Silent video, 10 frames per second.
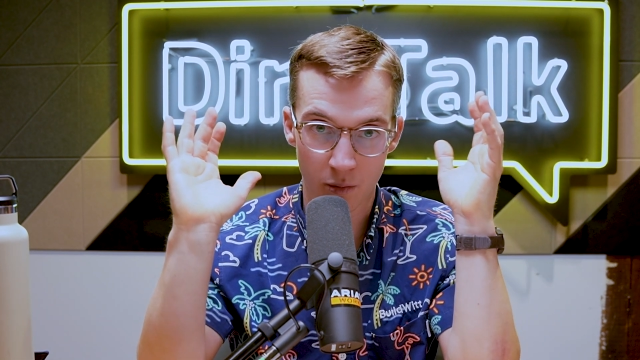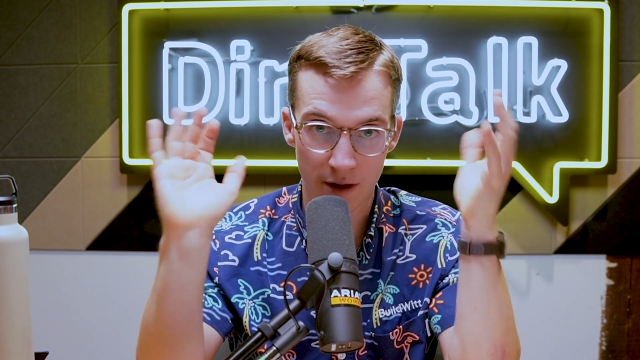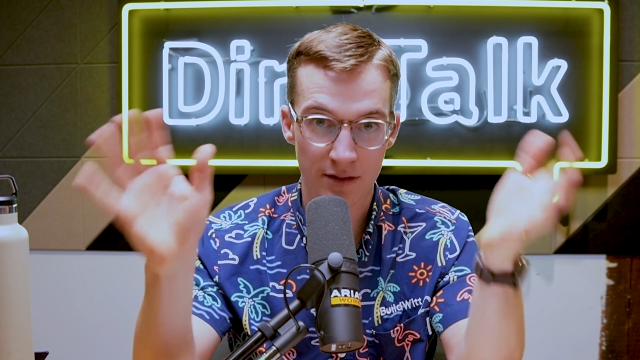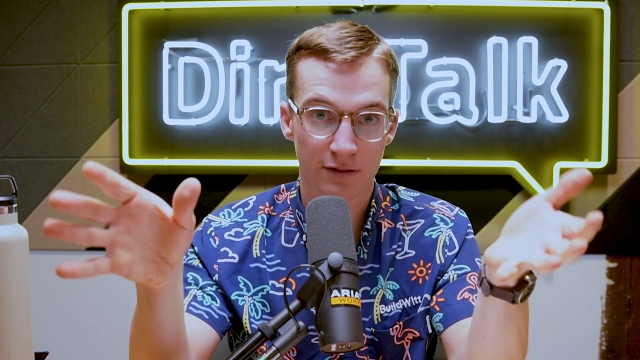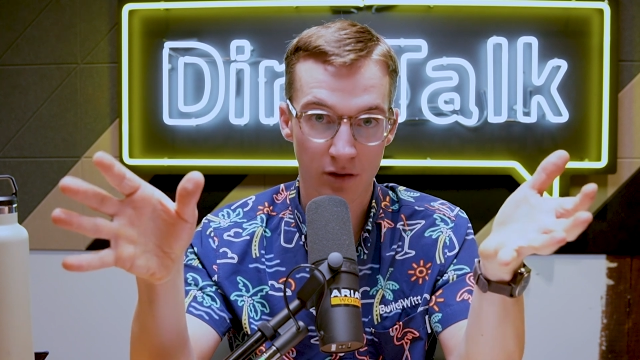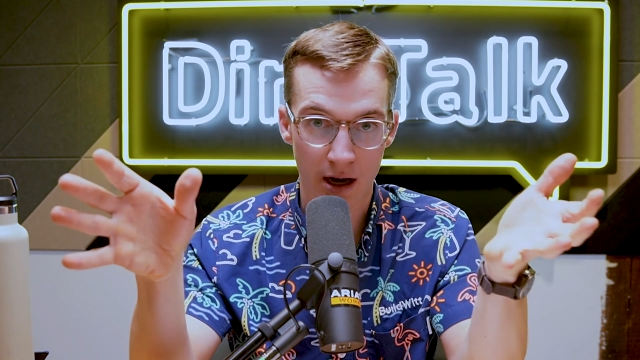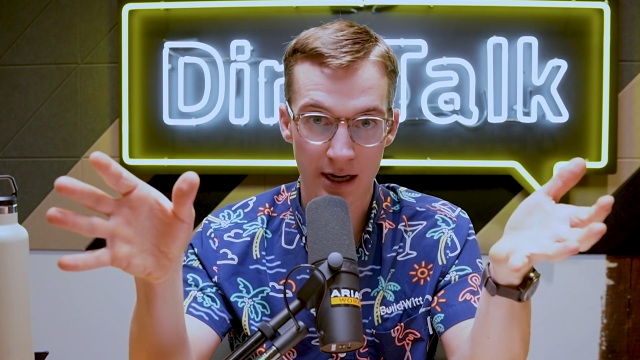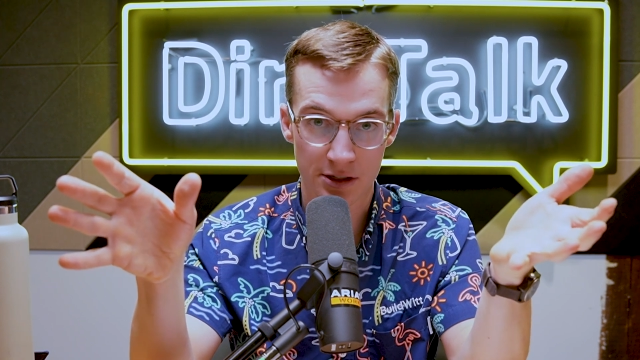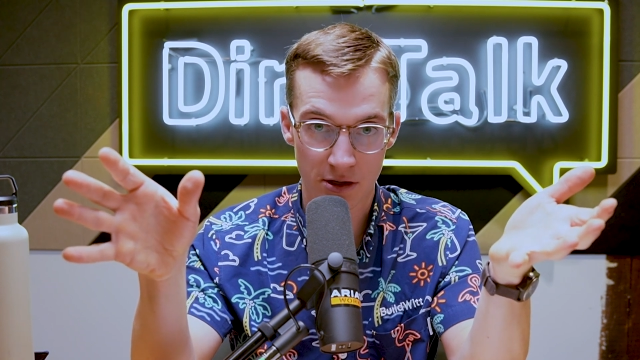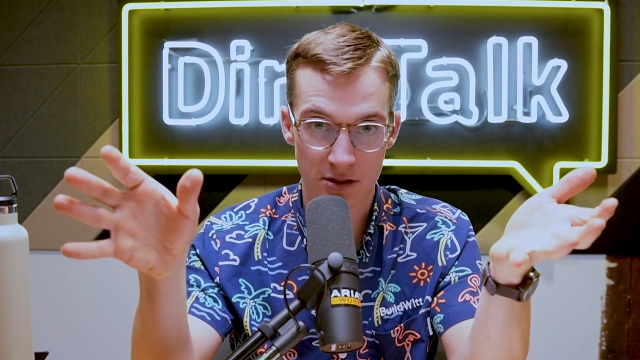when the
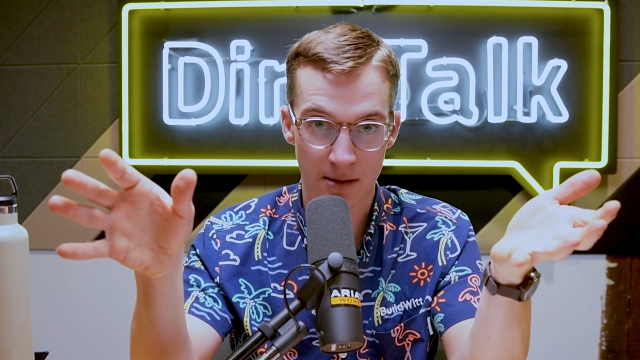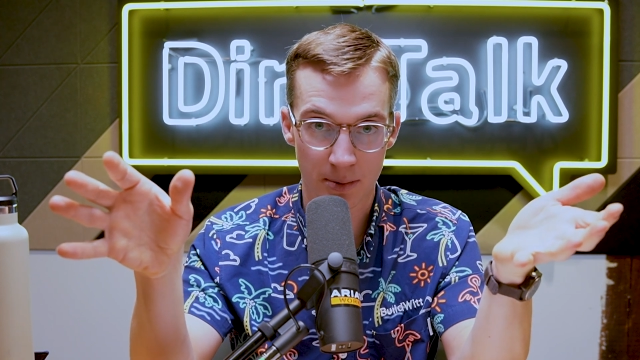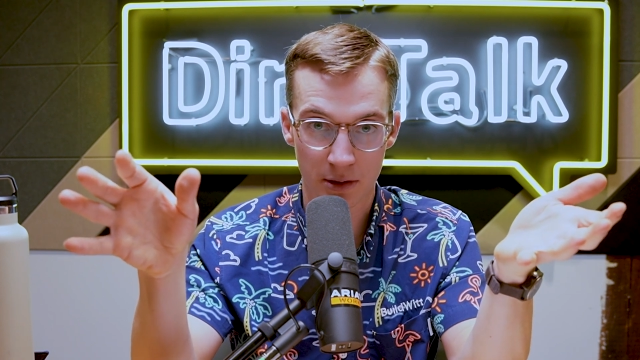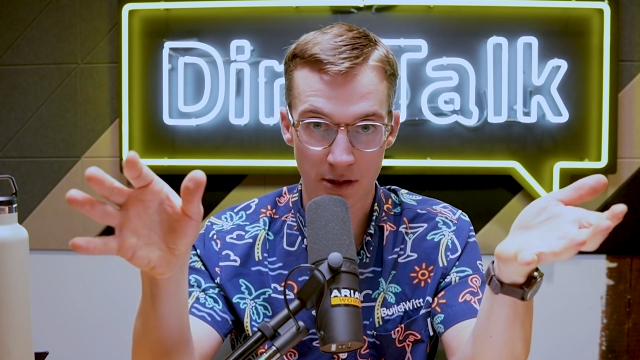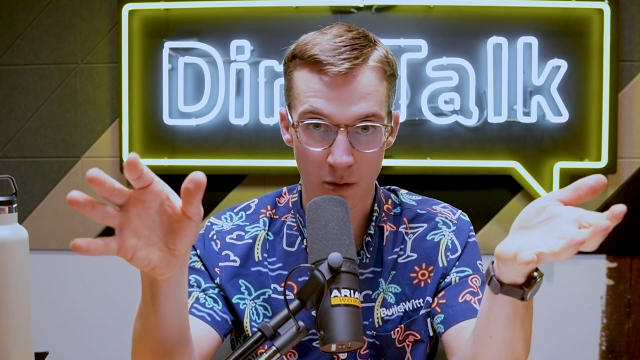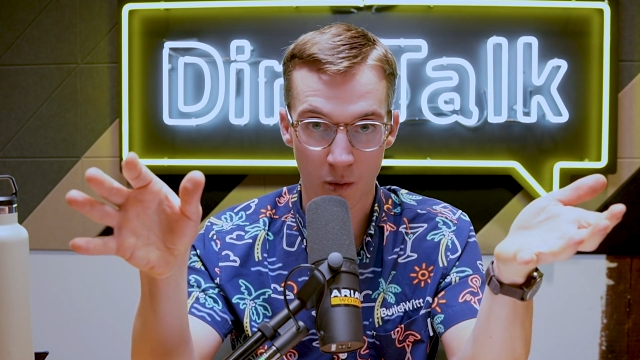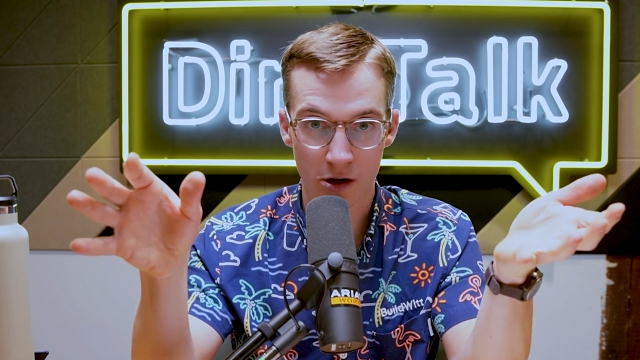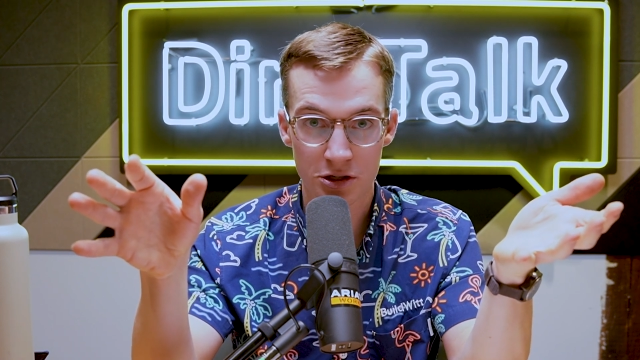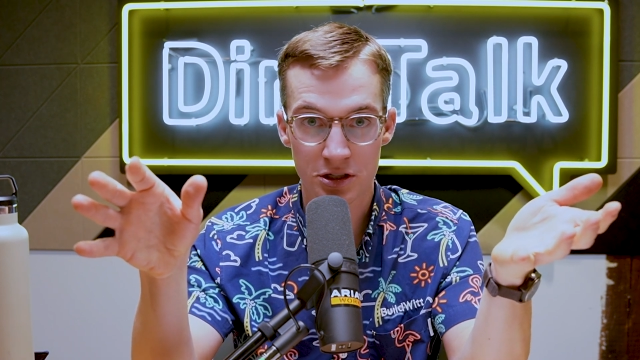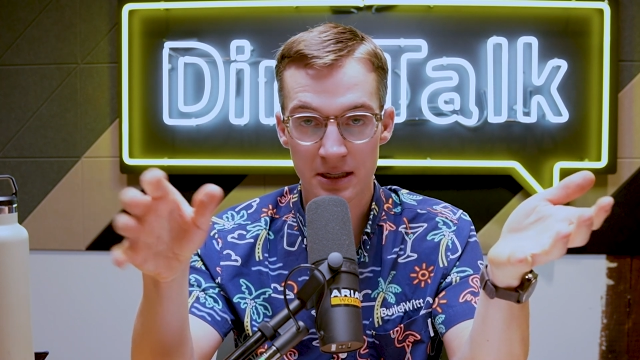flies are typically the
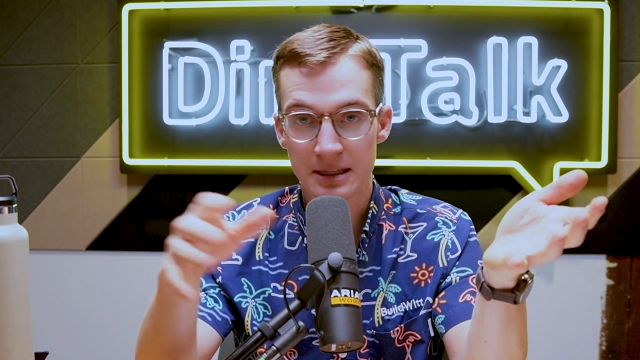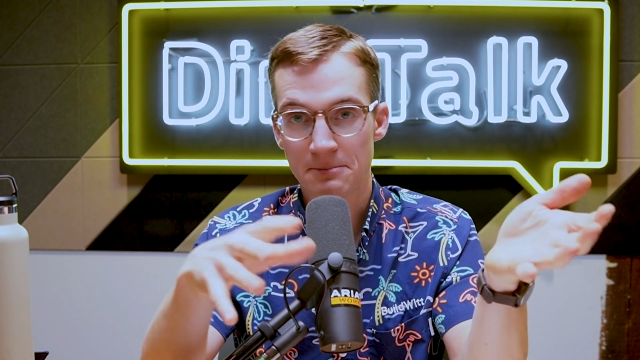worst.